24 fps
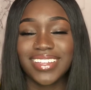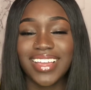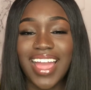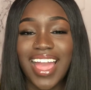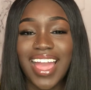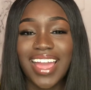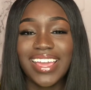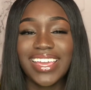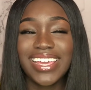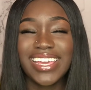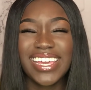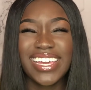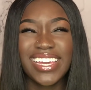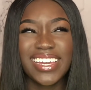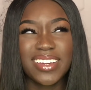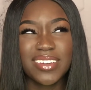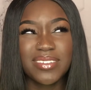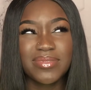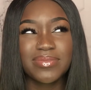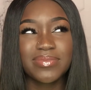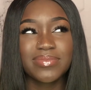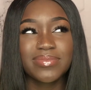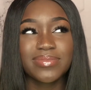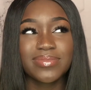I
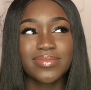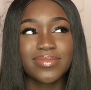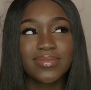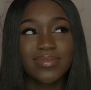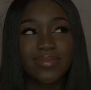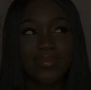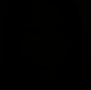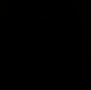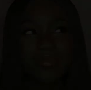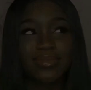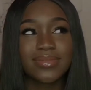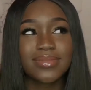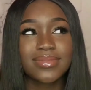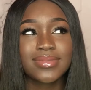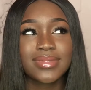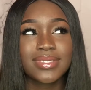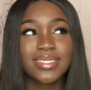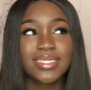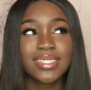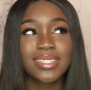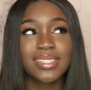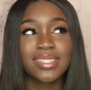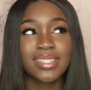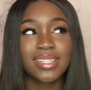am
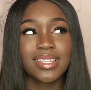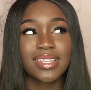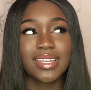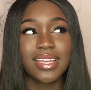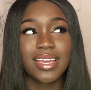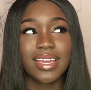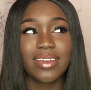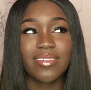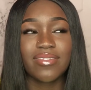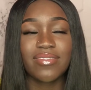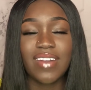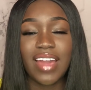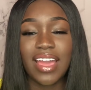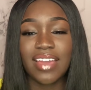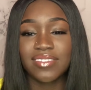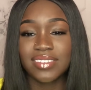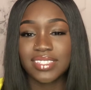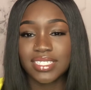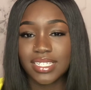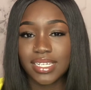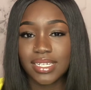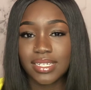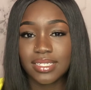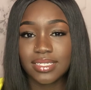five
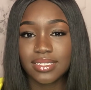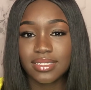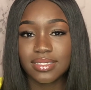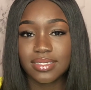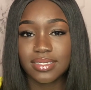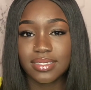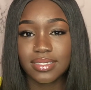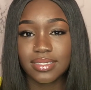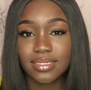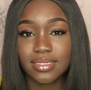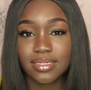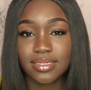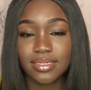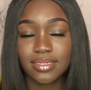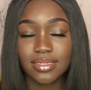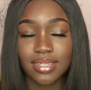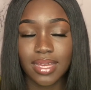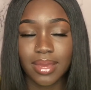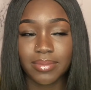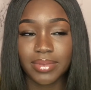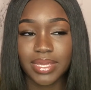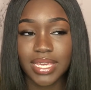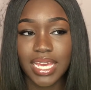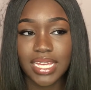six.
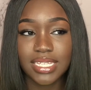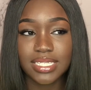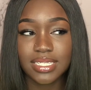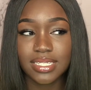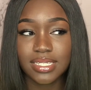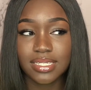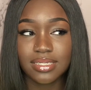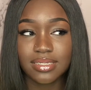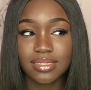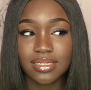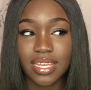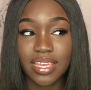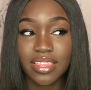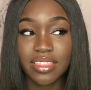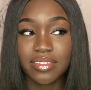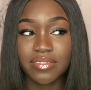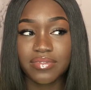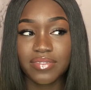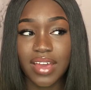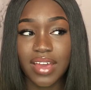I'm guessing either